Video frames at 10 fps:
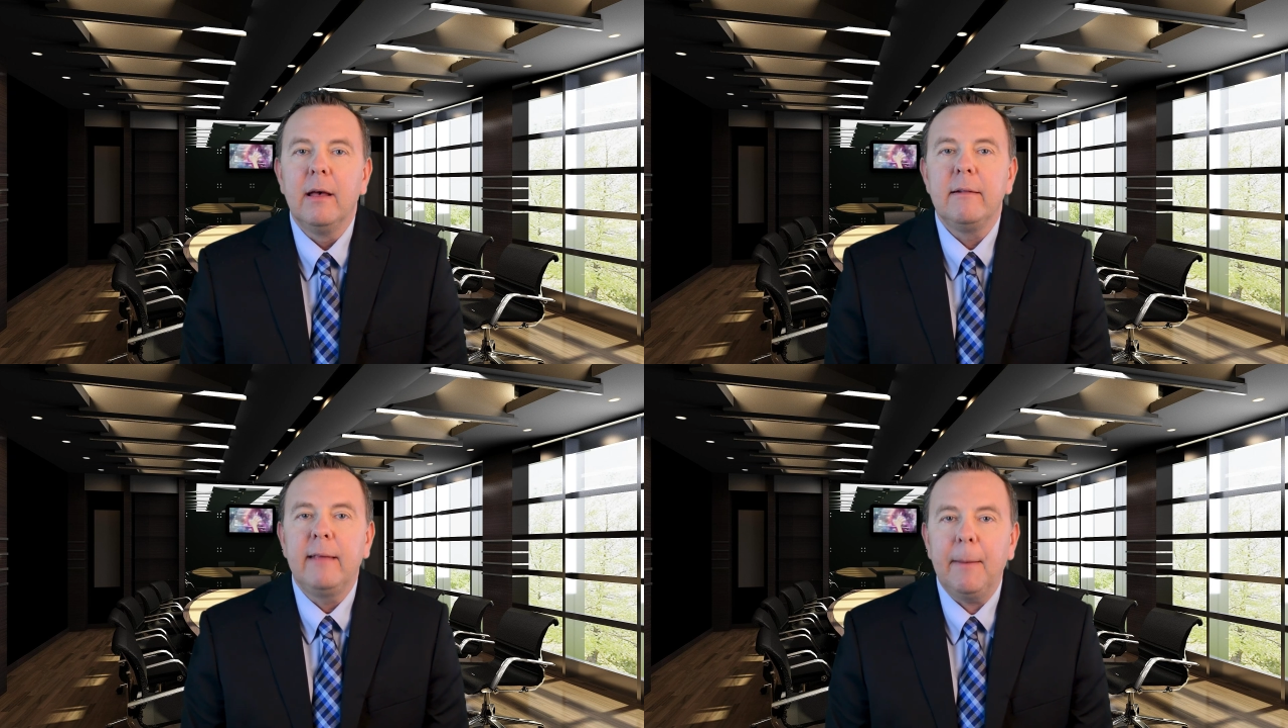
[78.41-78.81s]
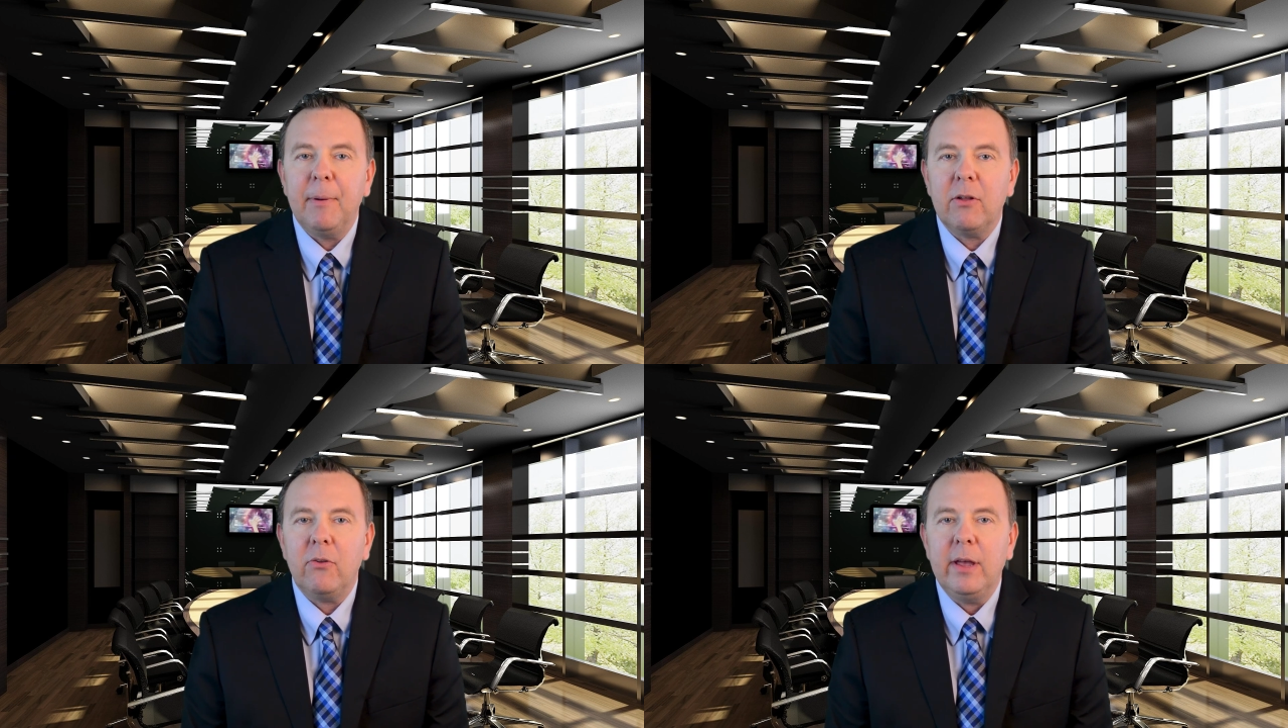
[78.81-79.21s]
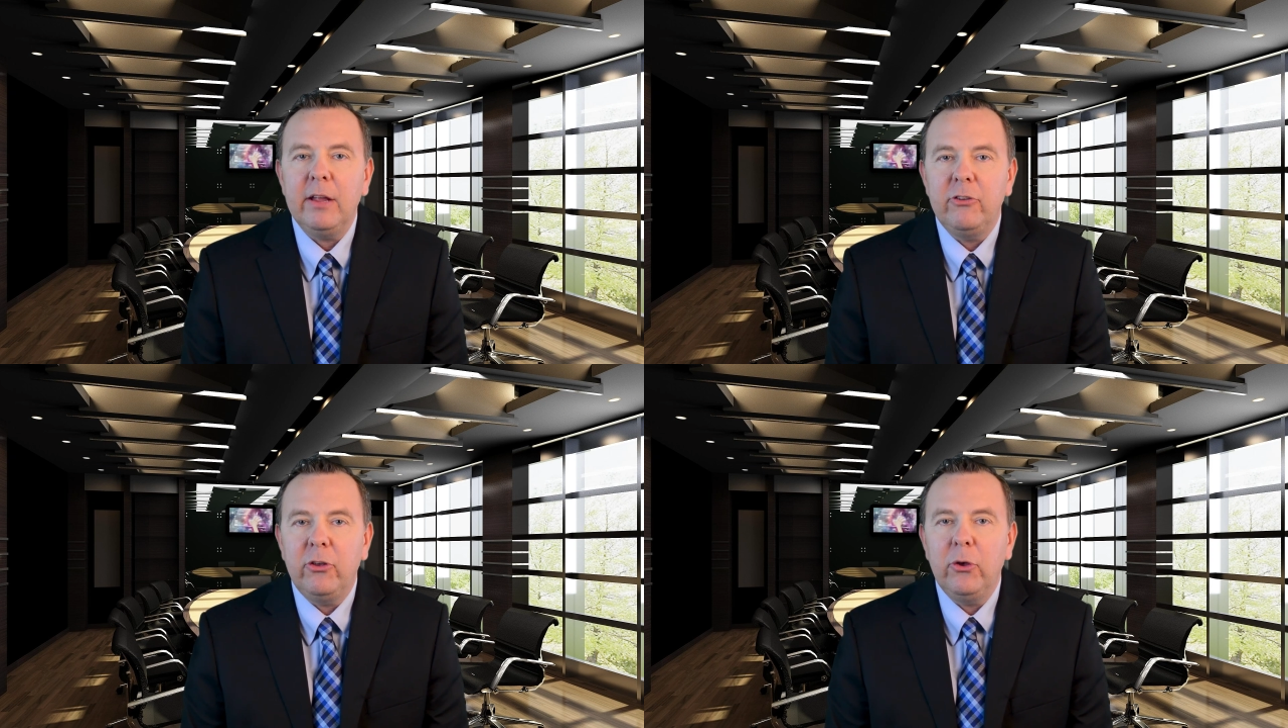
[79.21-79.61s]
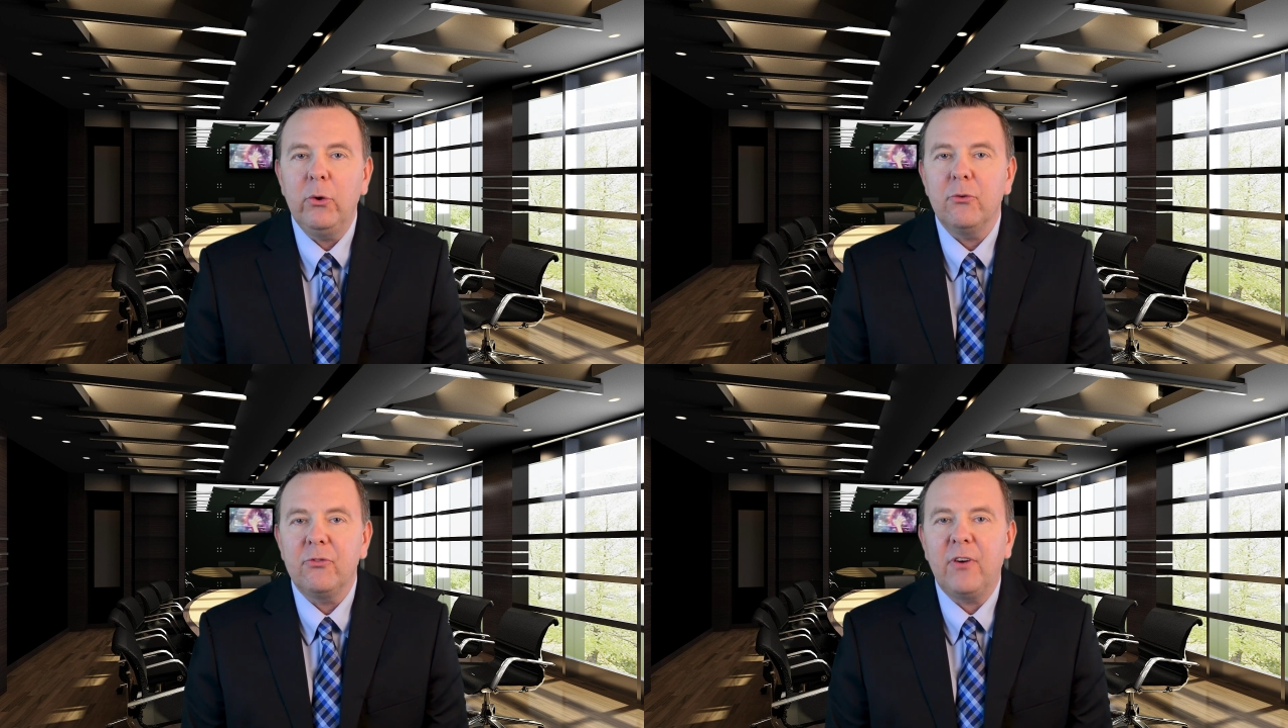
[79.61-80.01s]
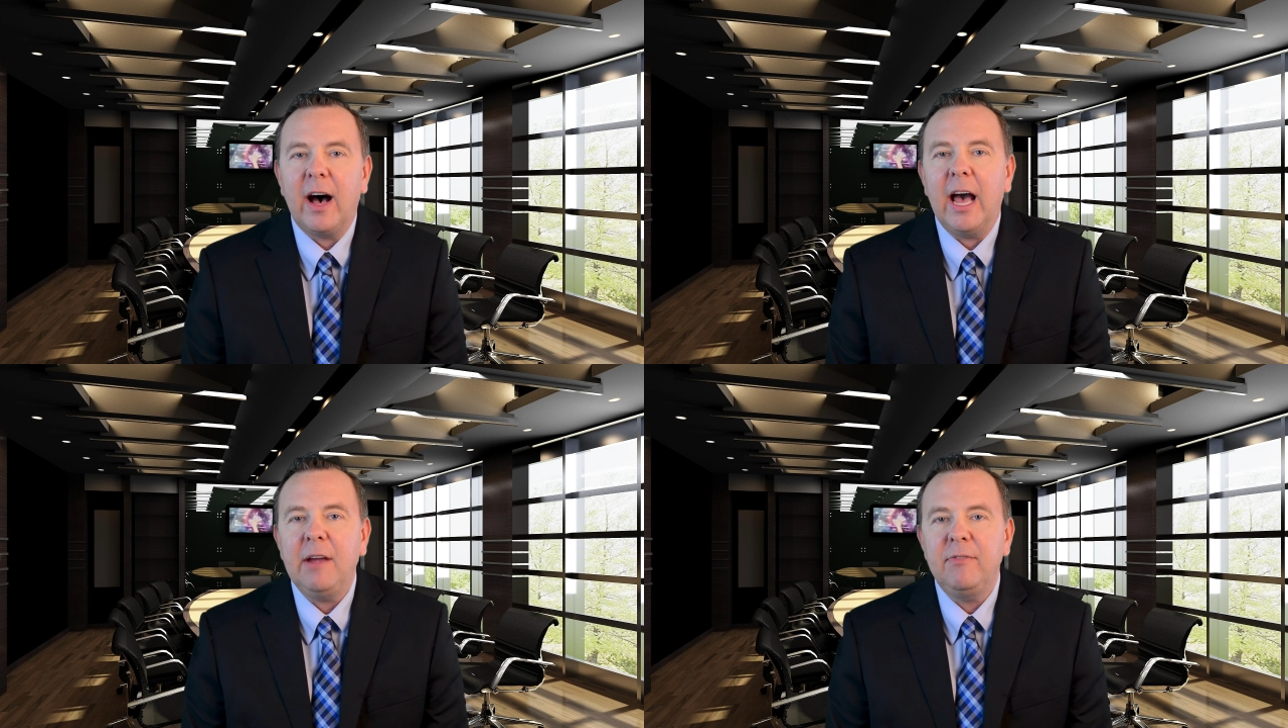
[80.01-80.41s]
typically 2,
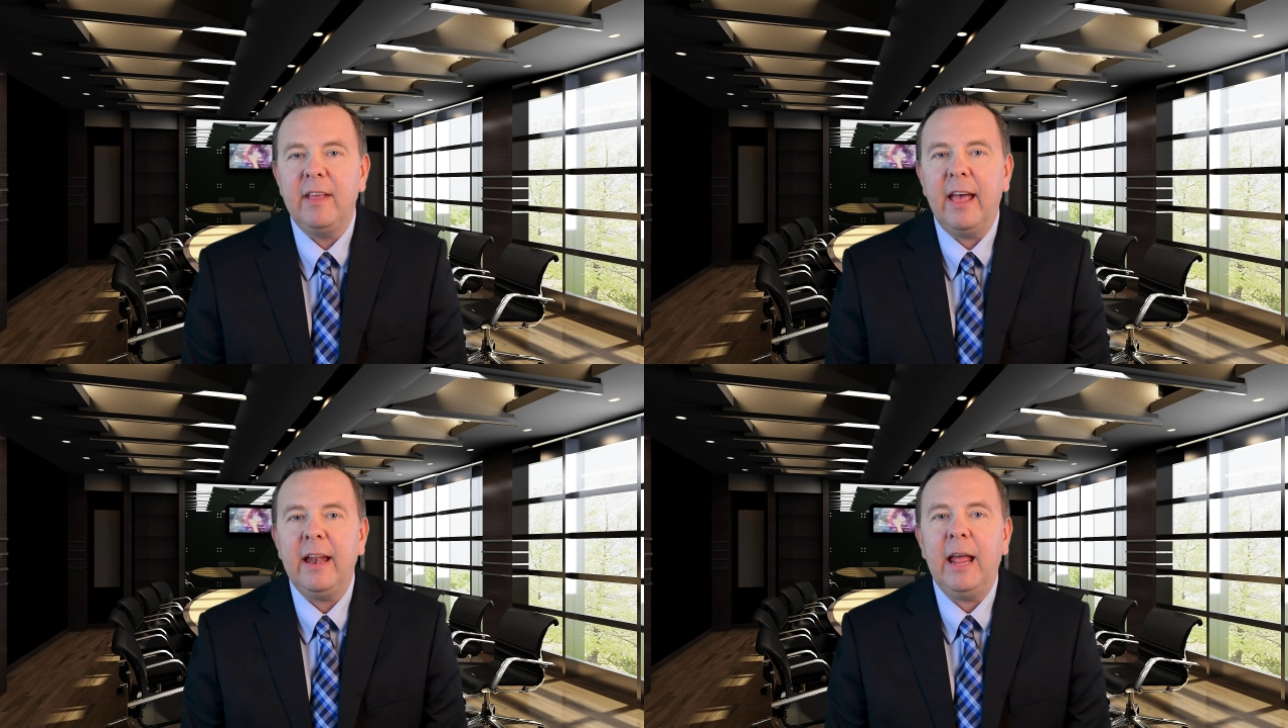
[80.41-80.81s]
5, 10,